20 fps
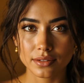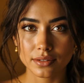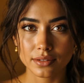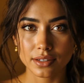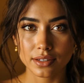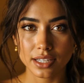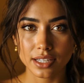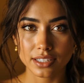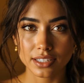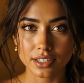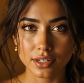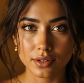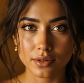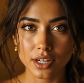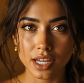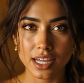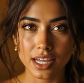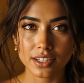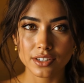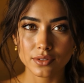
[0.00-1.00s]
It's
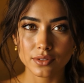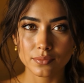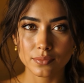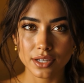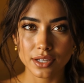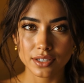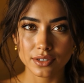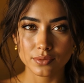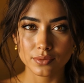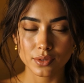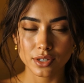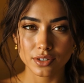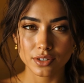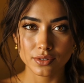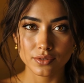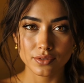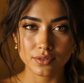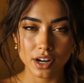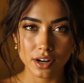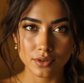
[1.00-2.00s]
okay to miss what
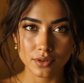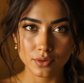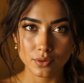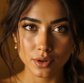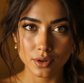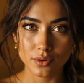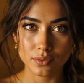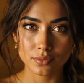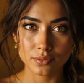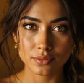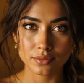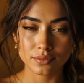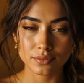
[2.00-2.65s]
you've outgrown.